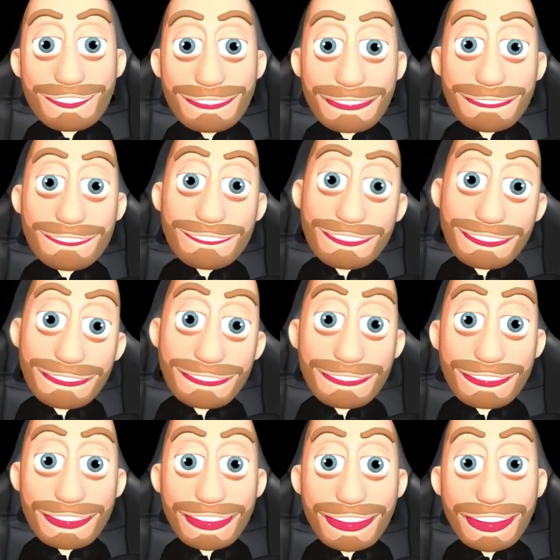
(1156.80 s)
and so on and so
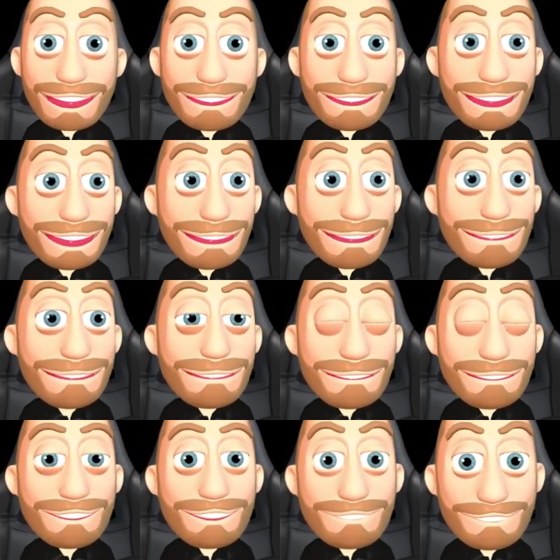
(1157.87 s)
forth.
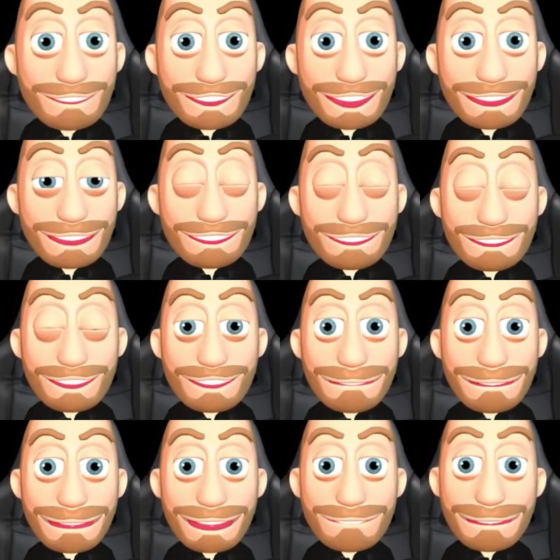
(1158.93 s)
We want to make sure
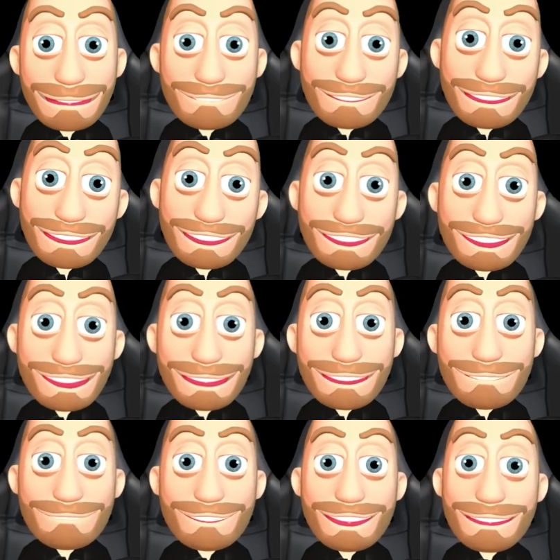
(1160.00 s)
that people understand if
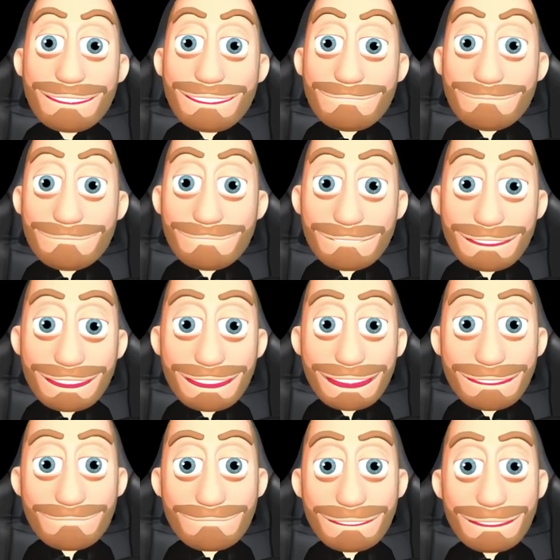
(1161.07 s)
you have an opinion
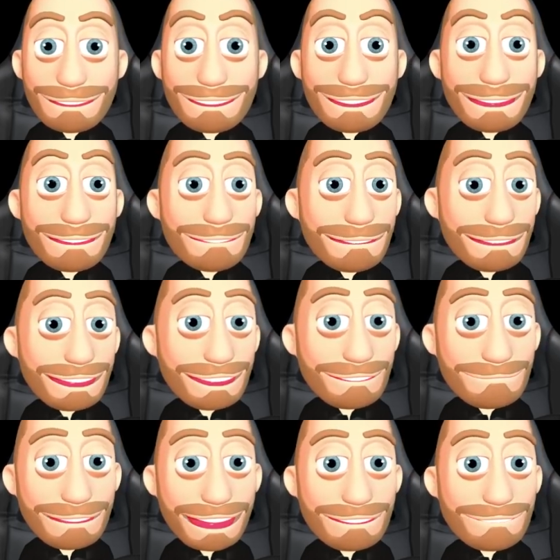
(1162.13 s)
on this, that's what the
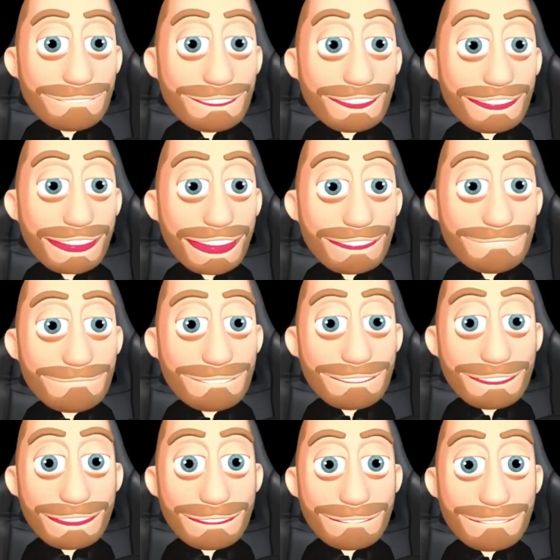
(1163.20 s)
governance token is
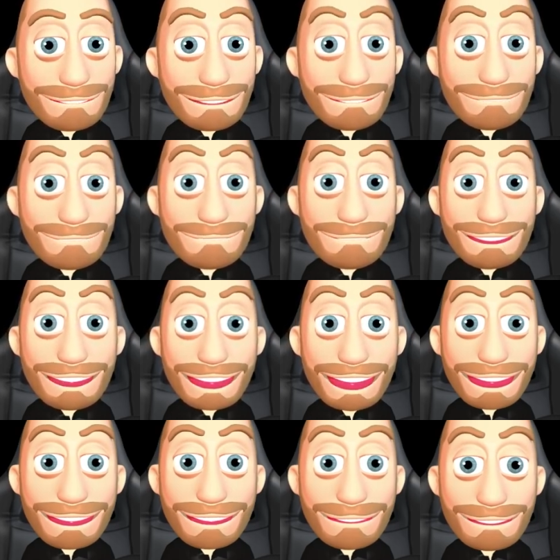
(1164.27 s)
for. So,
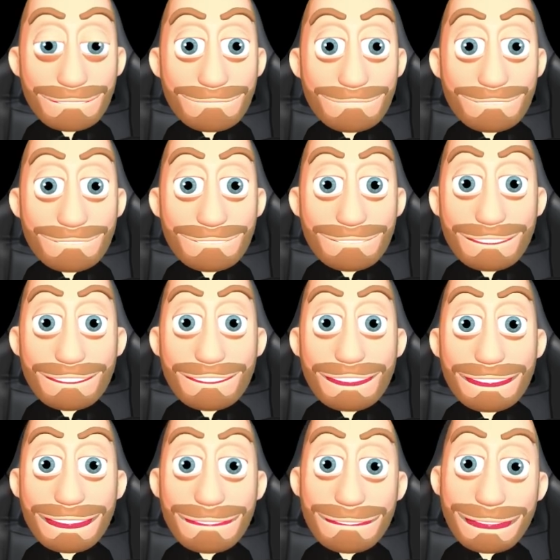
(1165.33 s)
with
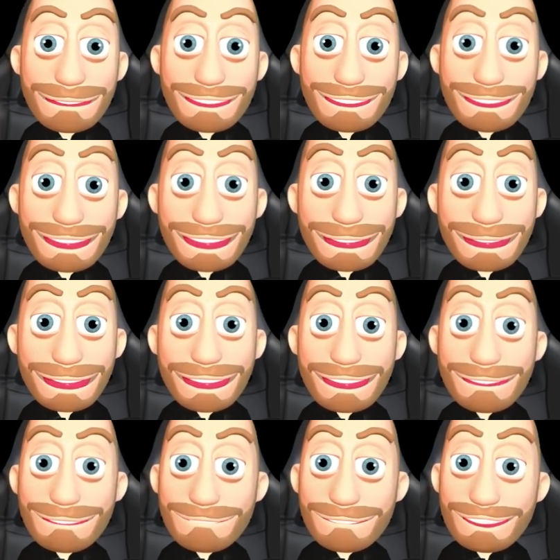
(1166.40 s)
that being said,
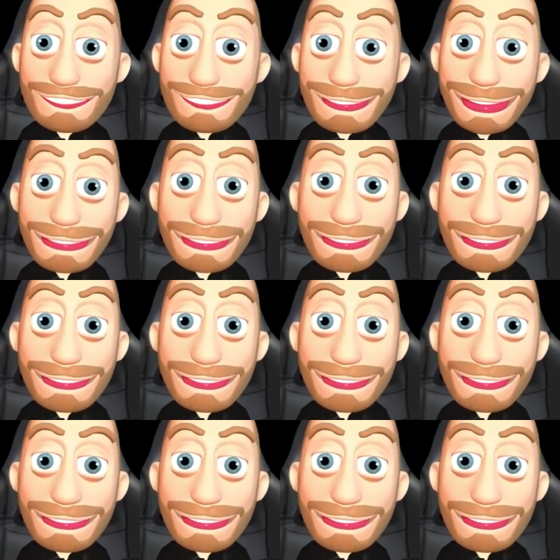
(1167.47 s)
for us,